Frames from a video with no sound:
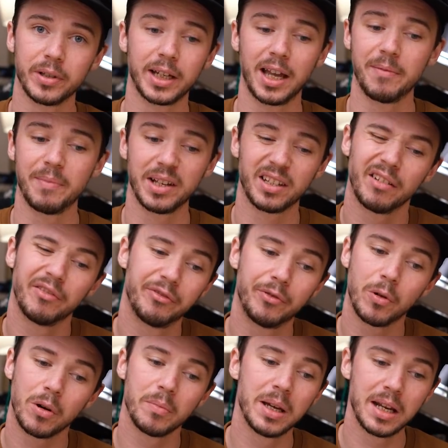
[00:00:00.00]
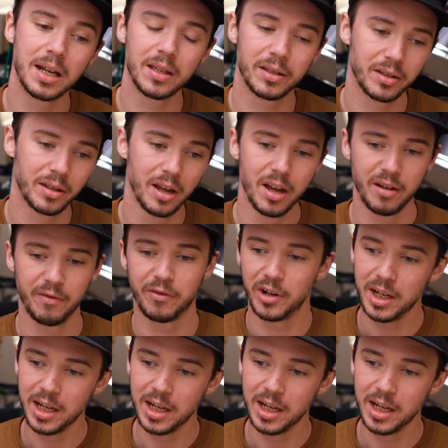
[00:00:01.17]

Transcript: I gave myself 4 minutes for